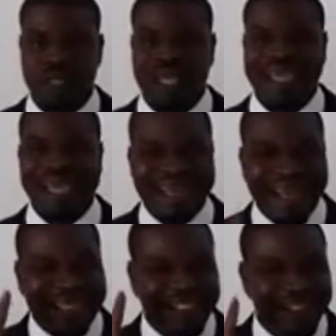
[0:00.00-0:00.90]
In
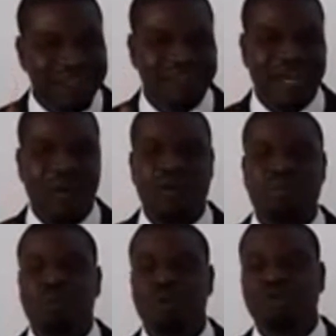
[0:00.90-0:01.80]
Nigeria, we
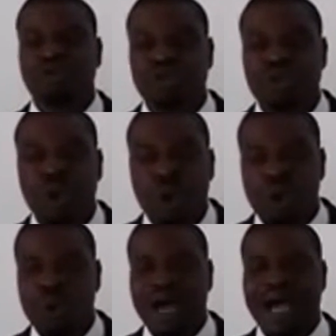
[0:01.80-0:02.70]
must
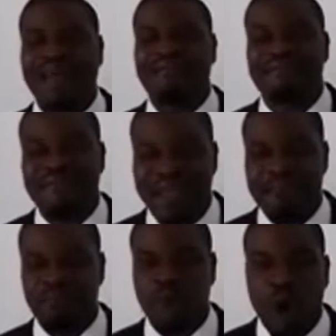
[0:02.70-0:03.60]
know and
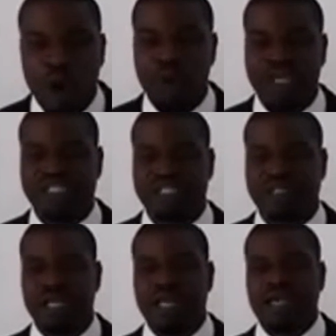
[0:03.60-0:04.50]
affirm always
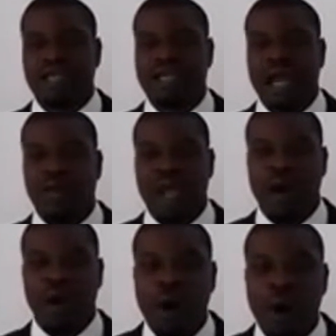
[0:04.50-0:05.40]
that we
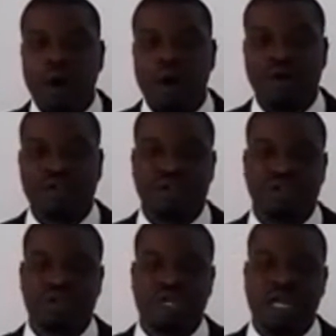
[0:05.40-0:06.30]
are all God's
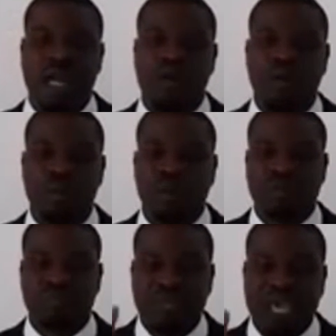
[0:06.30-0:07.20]
children and we
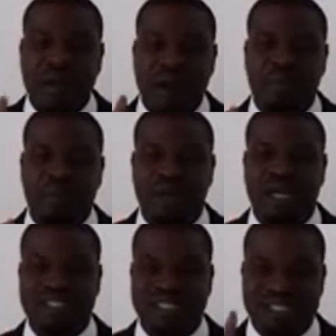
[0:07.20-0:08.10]
must be our
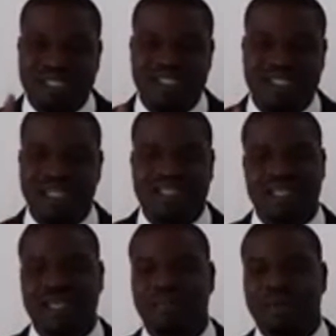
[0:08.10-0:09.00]
brothers and sisters'
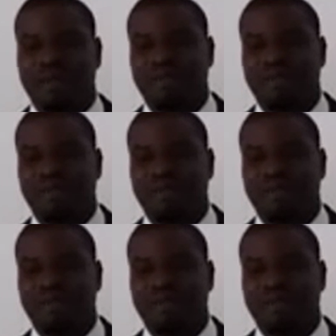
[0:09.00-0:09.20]
keeper.